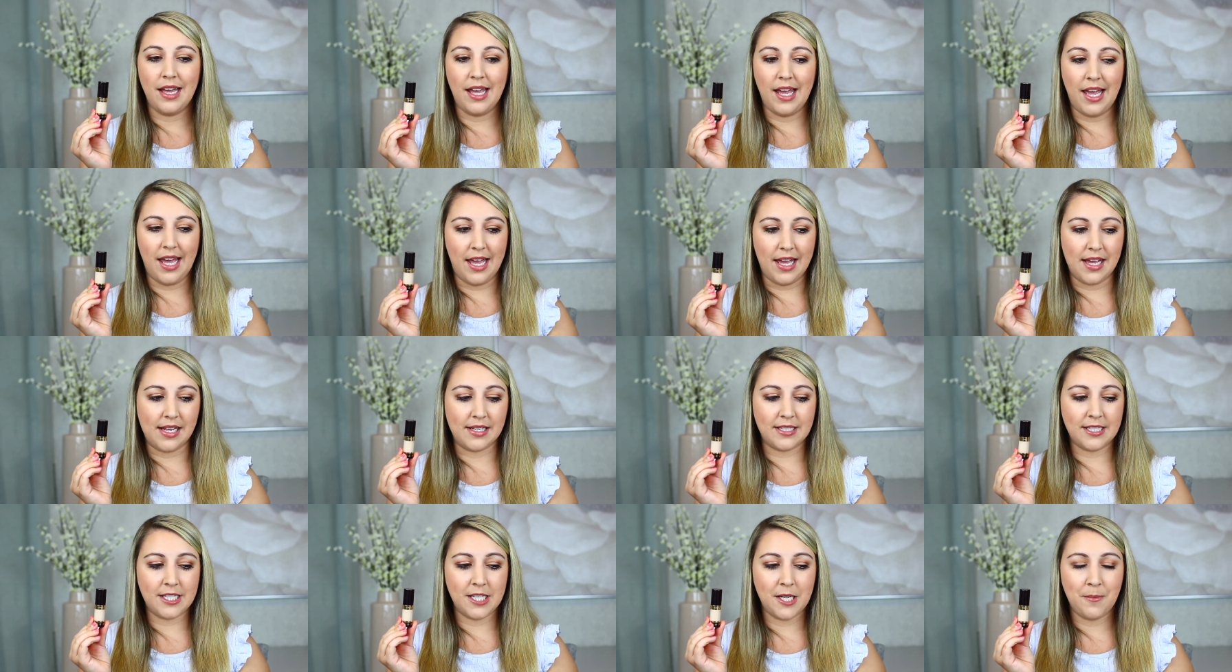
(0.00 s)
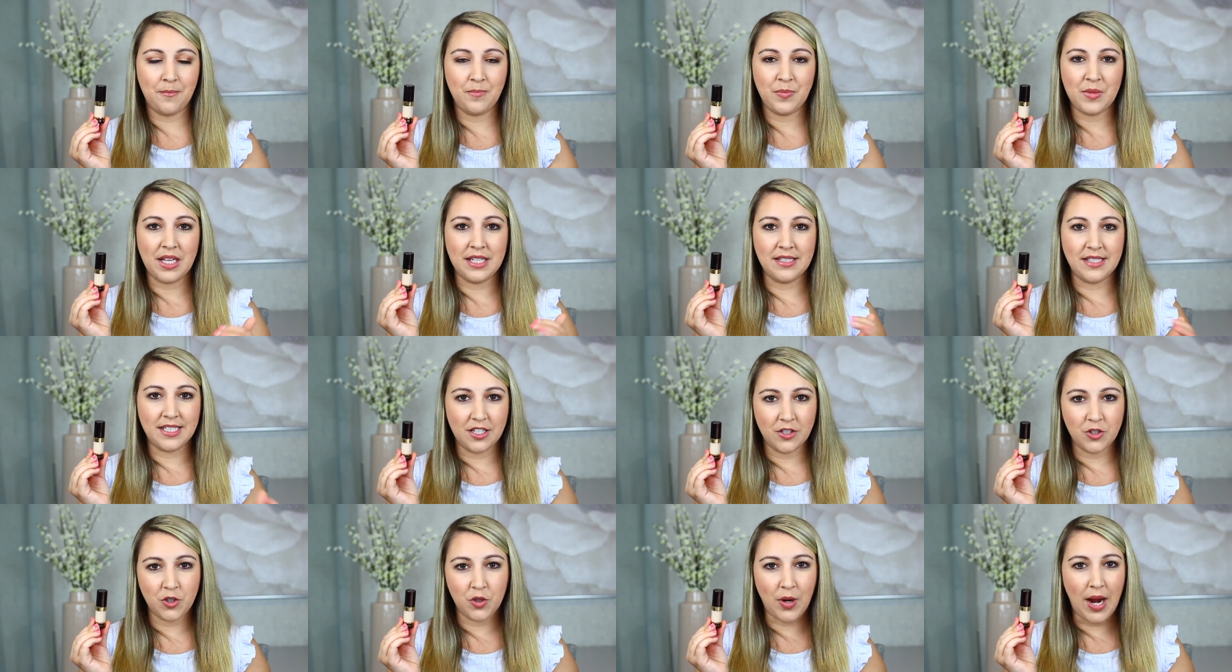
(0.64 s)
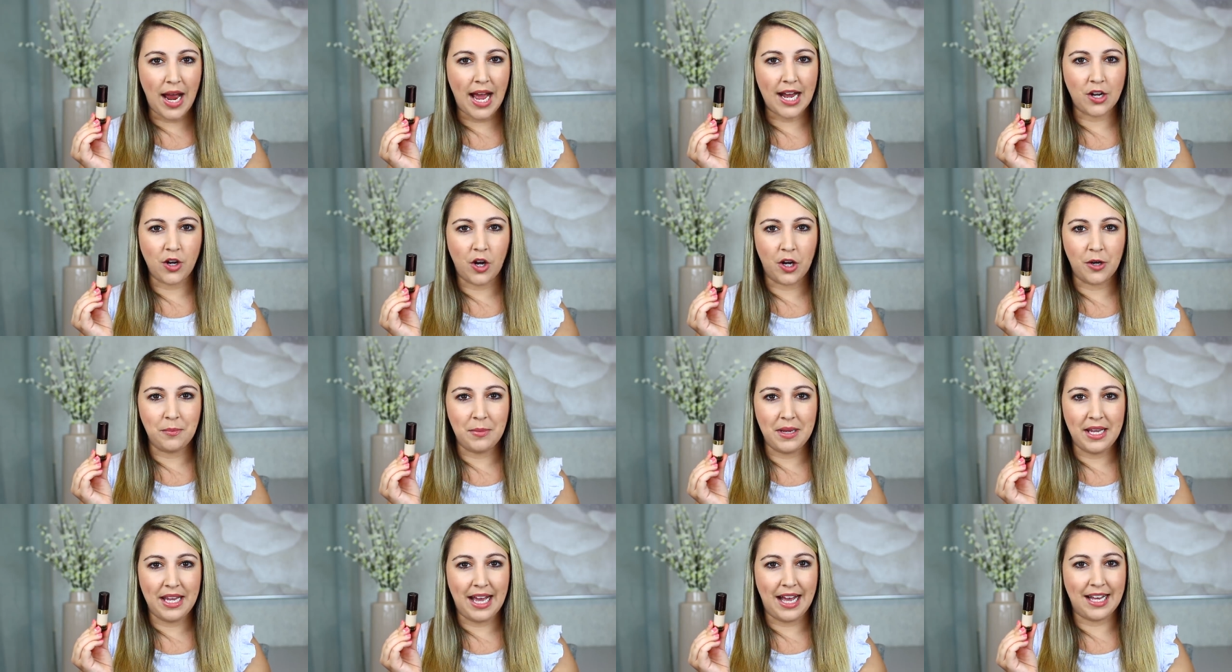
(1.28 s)
It didn't crack
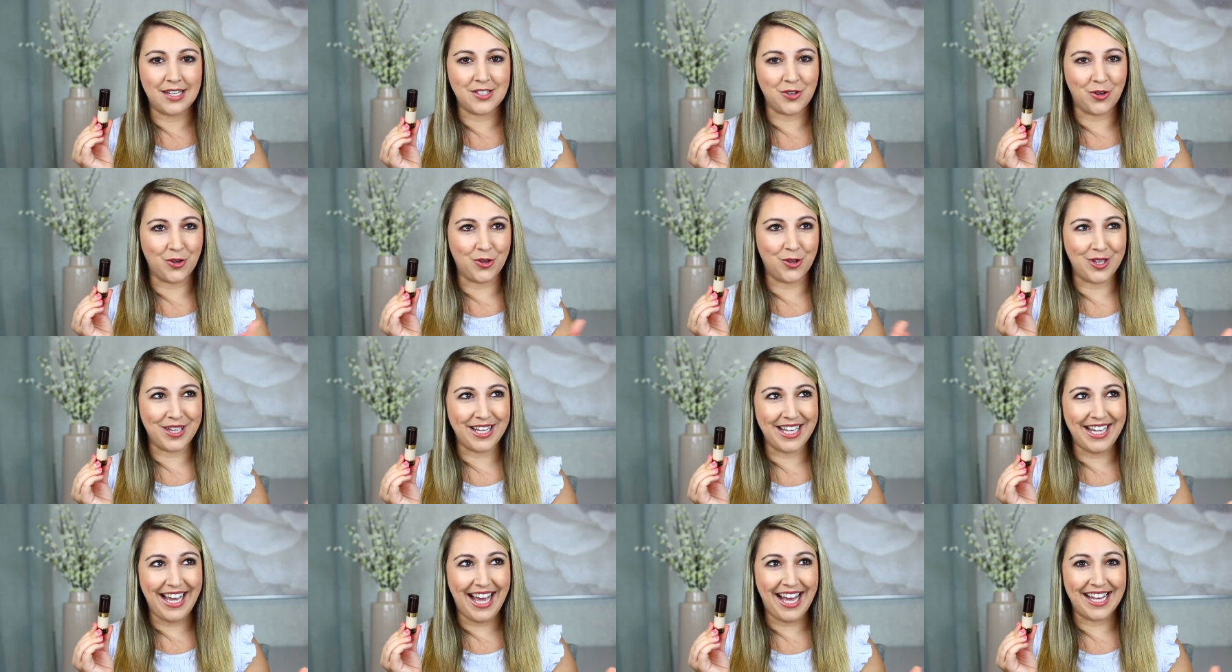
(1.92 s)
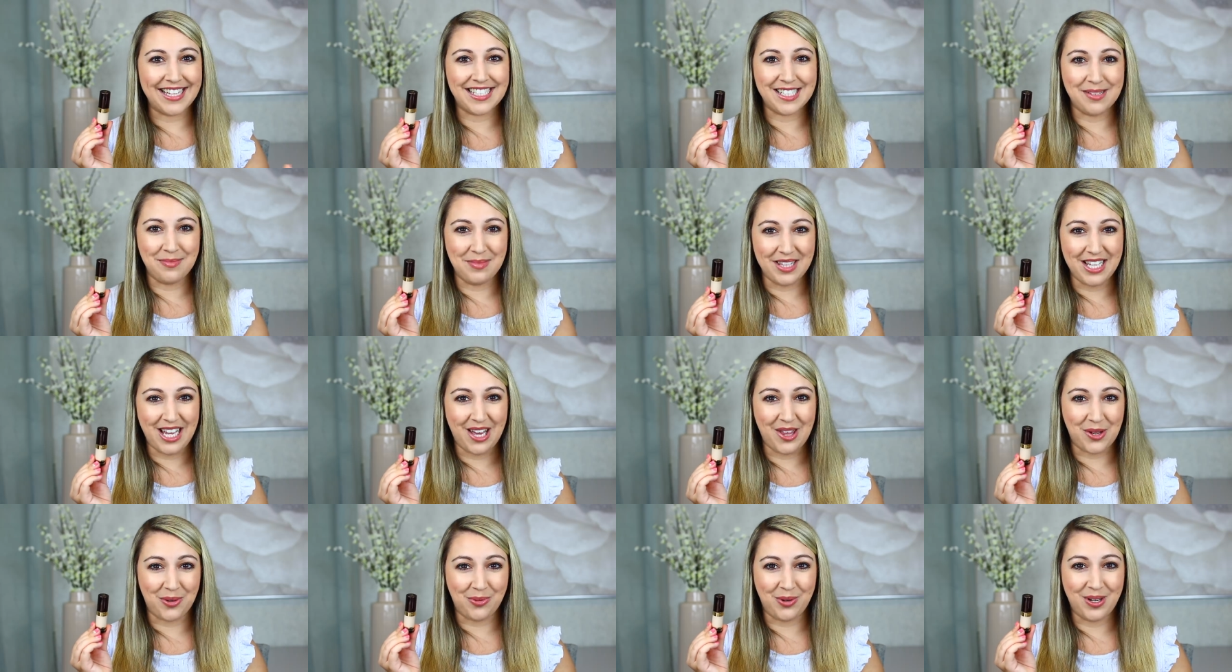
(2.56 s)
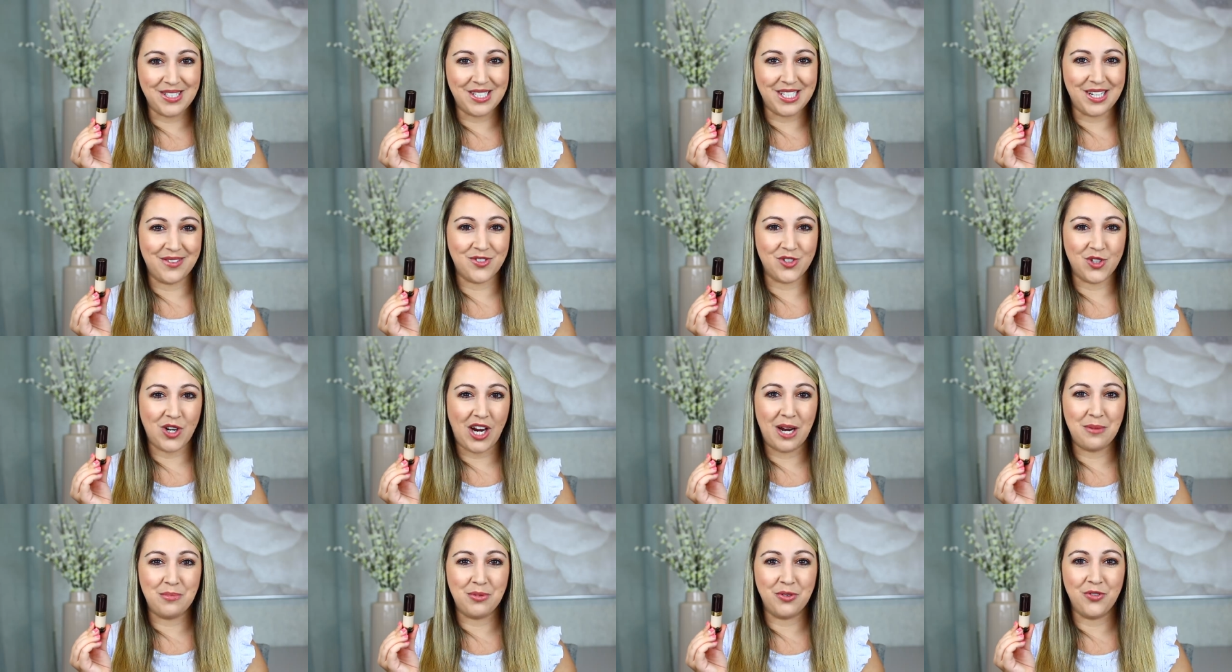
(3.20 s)
on me as early as some of the other ones I've
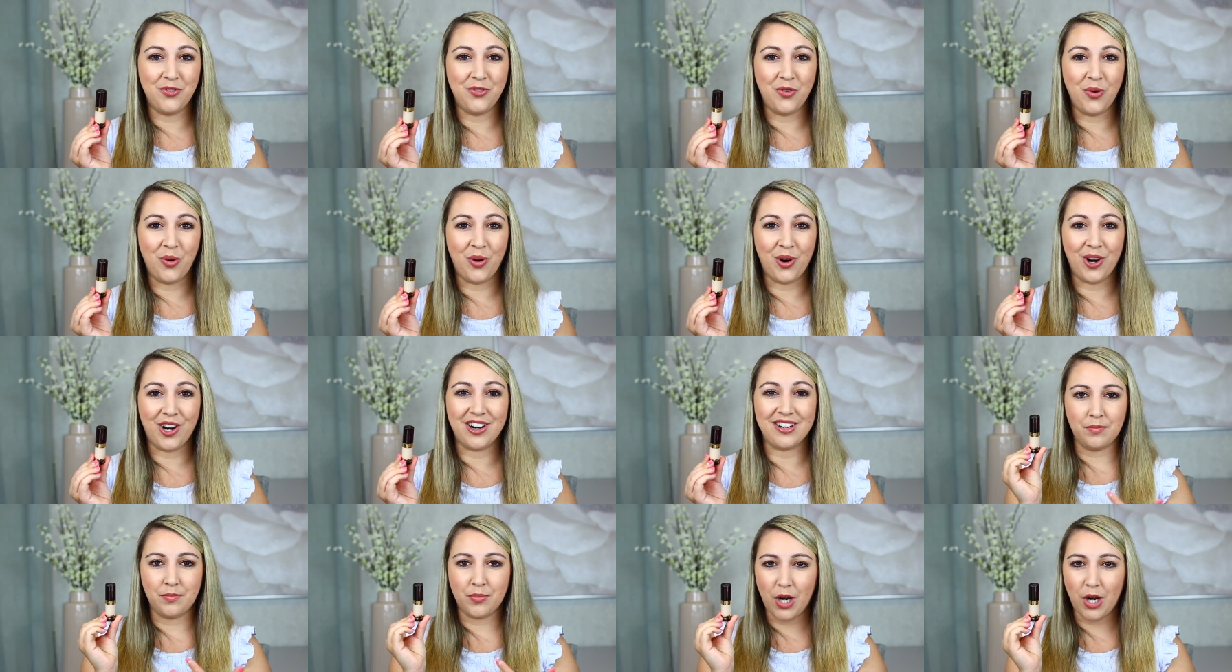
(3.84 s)
tried before.